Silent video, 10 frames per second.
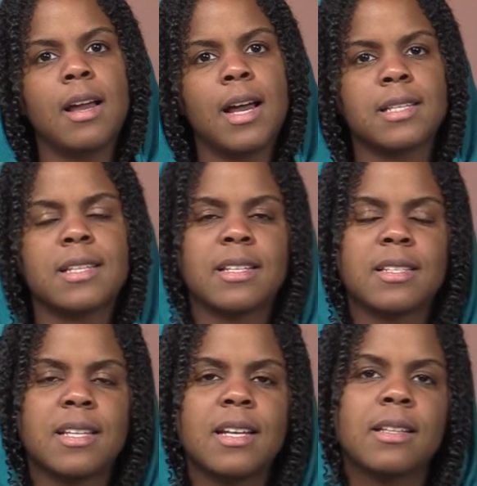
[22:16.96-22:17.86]
As I
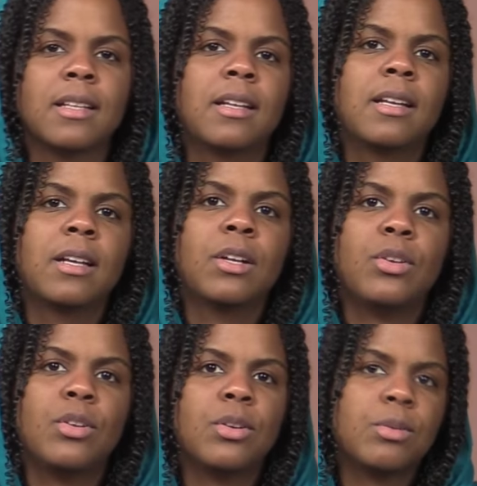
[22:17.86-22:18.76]
said,
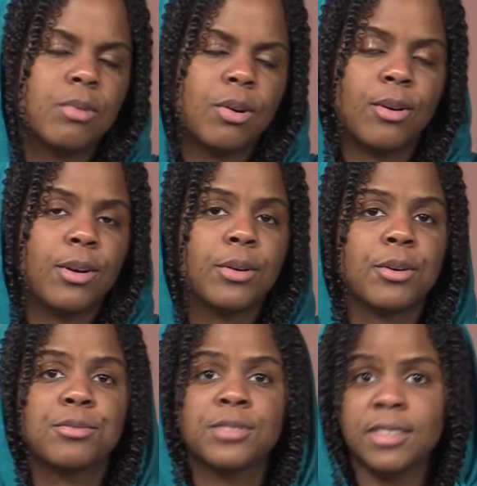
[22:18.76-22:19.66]
no
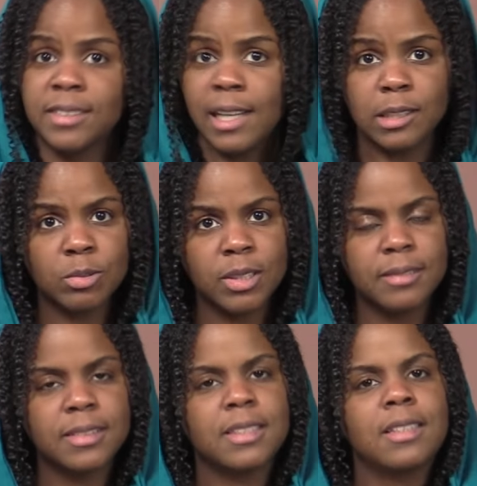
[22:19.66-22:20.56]
color of the tattoo.